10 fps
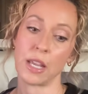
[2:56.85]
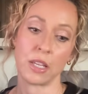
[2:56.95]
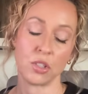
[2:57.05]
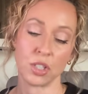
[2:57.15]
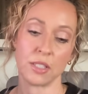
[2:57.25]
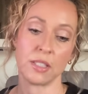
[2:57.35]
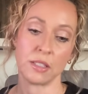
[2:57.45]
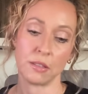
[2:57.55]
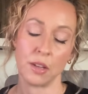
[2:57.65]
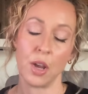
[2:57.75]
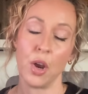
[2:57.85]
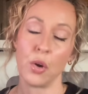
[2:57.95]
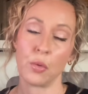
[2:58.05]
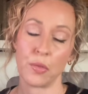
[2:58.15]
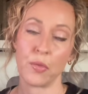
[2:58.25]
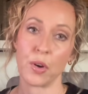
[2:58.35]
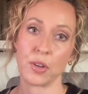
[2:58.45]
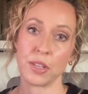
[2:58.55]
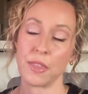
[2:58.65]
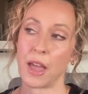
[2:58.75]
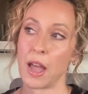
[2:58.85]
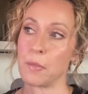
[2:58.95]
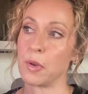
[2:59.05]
I can just refer to that.